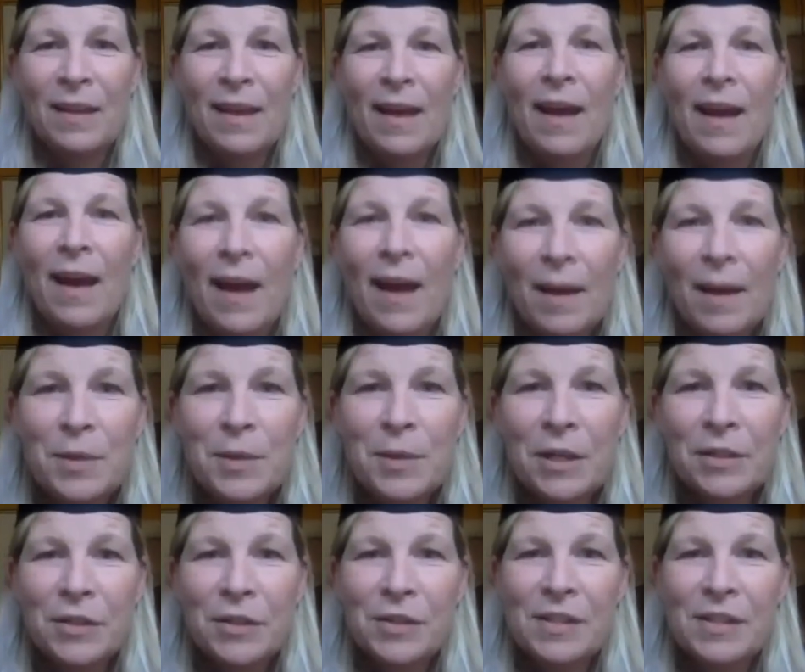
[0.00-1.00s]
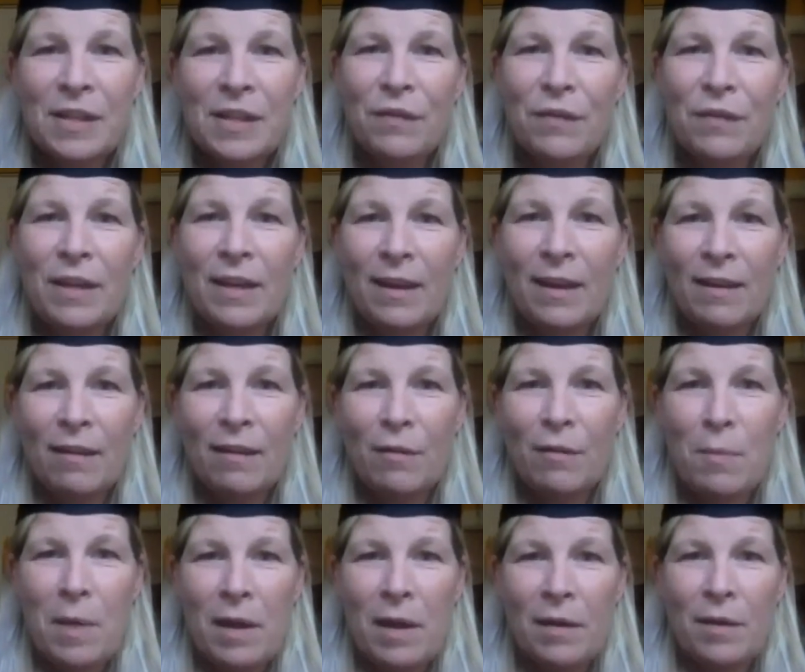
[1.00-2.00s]
I'm Dr. Stephanie
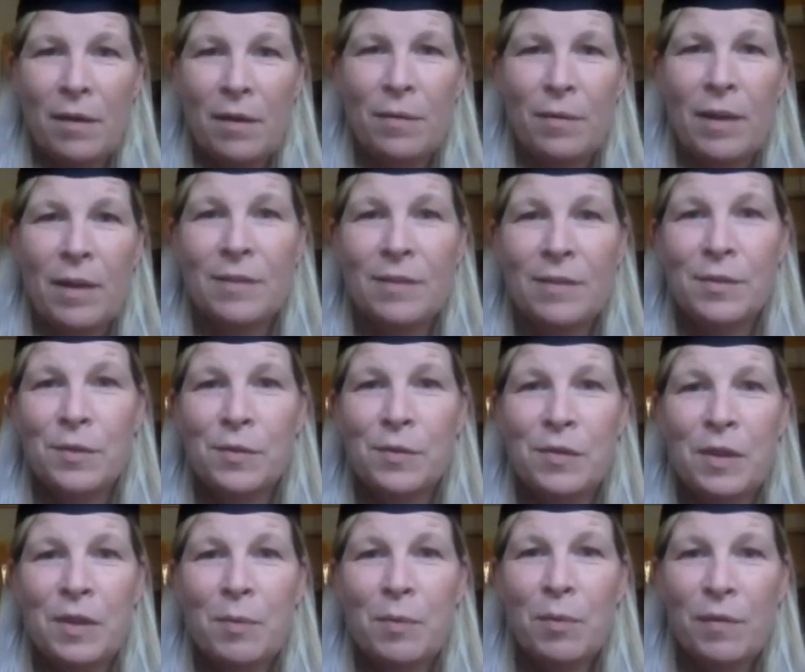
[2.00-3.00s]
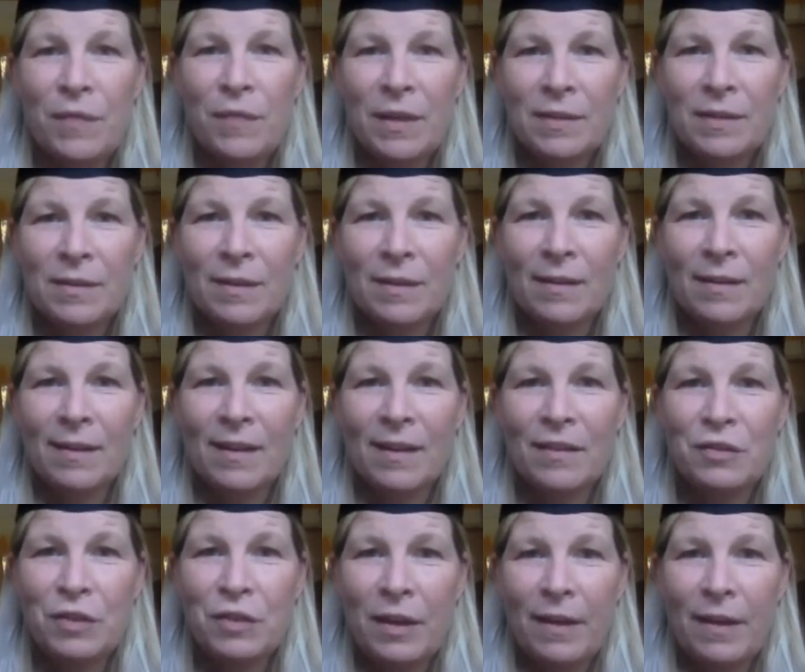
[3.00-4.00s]
Kelley-Romano, an associate professor and
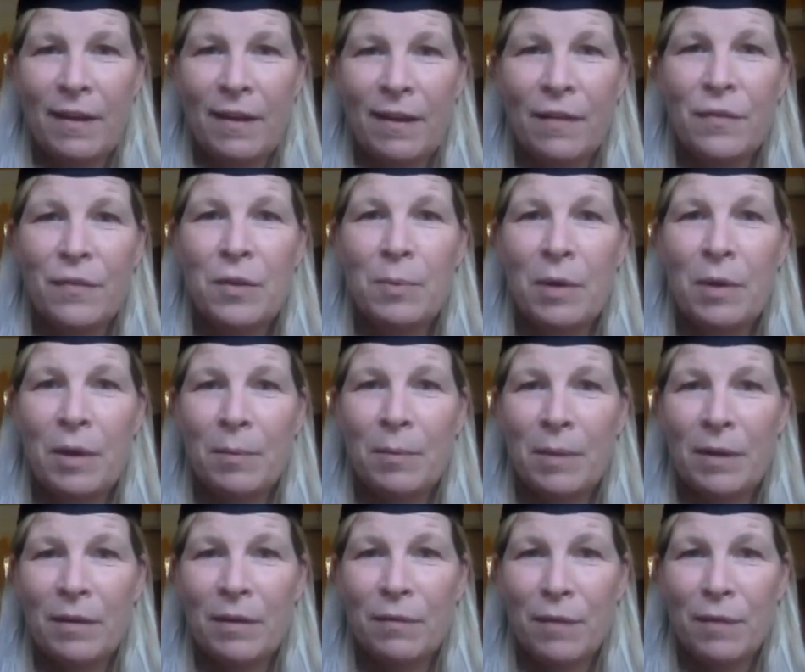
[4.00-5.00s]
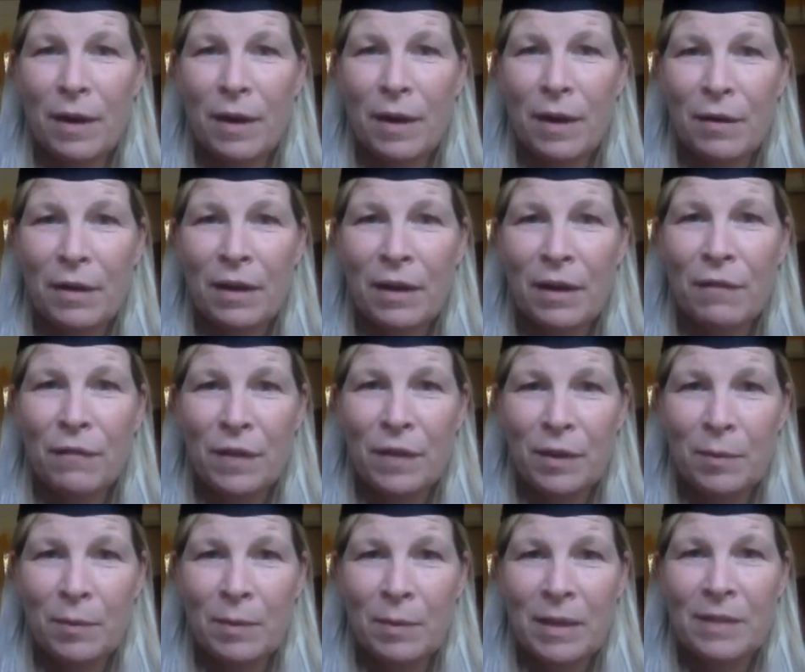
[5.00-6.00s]
chair of the Department of Rhetoric,
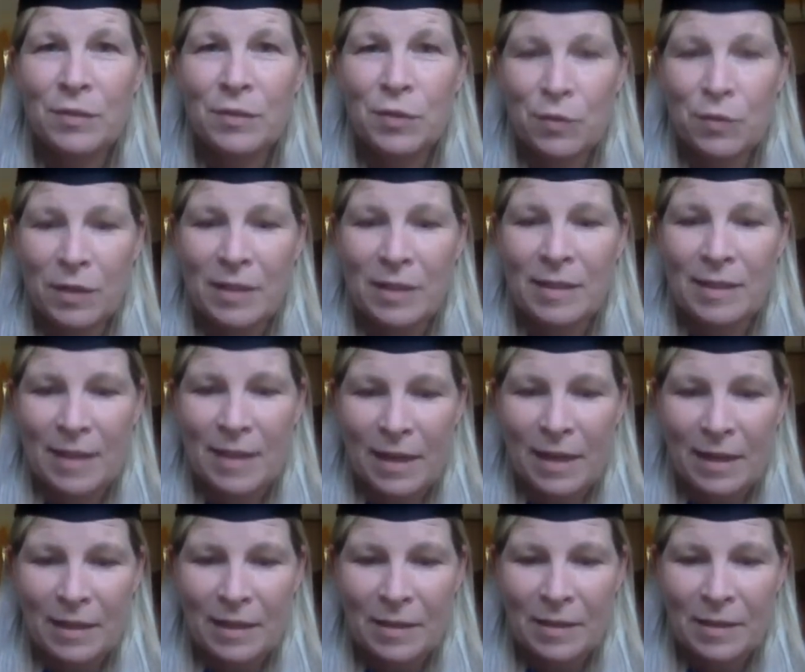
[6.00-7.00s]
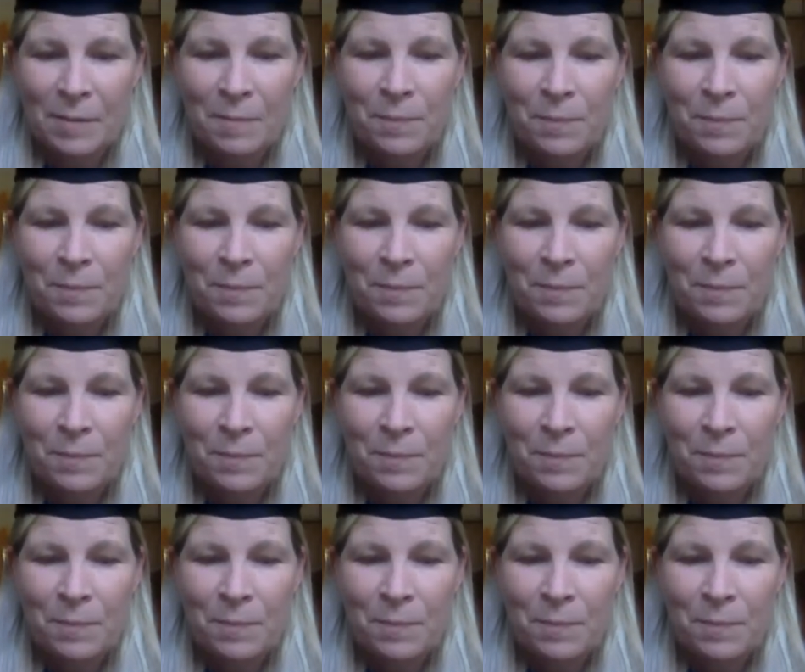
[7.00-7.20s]
Film, and Screen Studies.